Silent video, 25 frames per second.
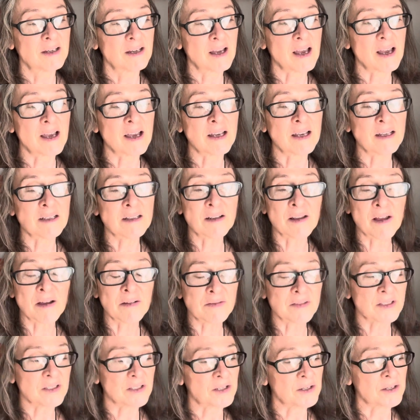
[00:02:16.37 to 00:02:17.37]
I
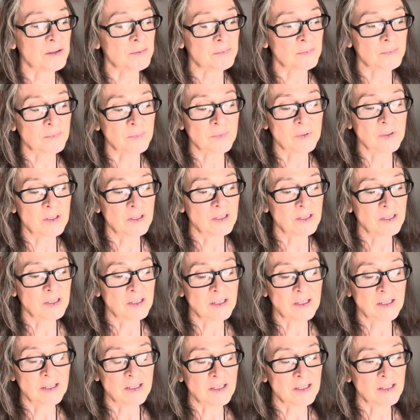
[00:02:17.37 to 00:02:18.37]
loved him.
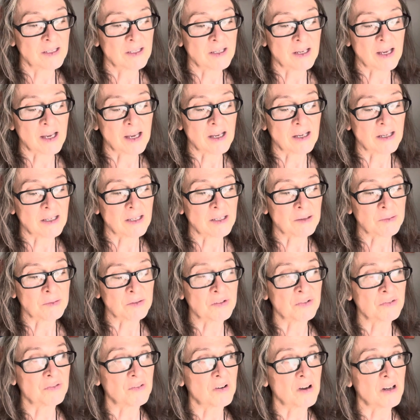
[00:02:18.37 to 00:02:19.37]
He
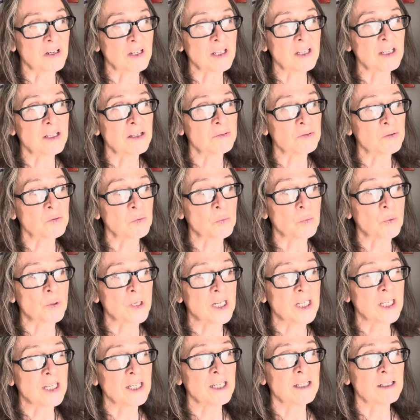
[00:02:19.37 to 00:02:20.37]
was funny, he was
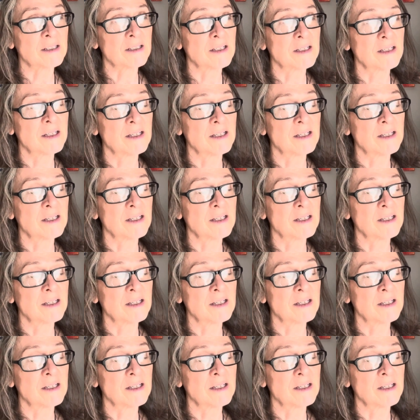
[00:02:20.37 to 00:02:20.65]
witty.